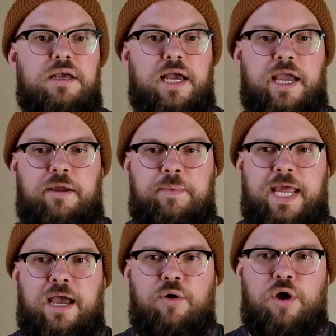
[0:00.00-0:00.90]
I am
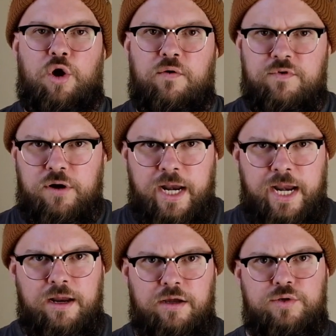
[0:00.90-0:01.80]
now over
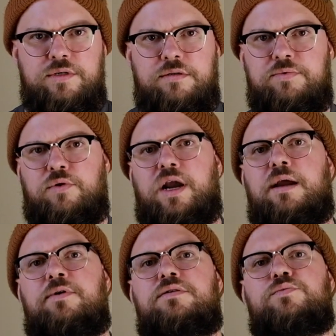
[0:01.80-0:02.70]
800
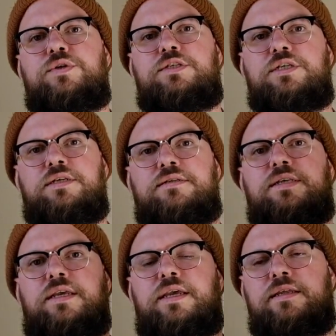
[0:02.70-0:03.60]
subscribers, which
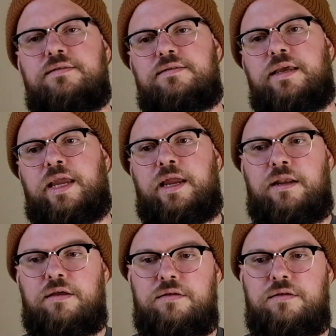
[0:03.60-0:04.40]
is insane.